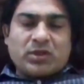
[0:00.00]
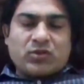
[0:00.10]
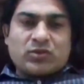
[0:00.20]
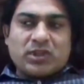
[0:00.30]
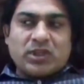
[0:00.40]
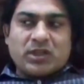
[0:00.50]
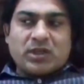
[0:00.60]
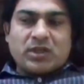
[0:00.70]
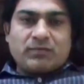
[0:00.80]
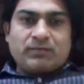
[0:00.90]
So there
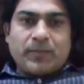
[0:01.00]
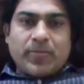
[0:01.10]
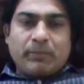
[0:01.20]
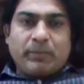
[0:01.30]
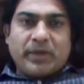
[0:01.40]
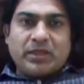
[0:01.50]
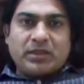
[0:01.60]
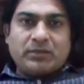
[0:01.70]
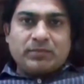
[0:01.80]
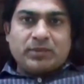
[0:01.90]
are
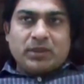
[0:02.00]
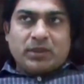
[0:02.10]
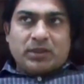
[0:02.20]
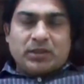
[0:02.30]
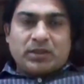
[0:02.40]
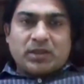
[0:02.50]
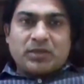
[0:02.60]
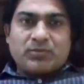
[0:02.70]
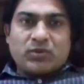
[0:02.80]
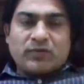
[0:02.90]
many
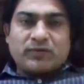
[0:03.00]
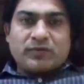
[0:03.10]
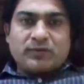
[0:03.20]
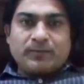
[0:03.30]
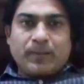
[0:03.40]
types of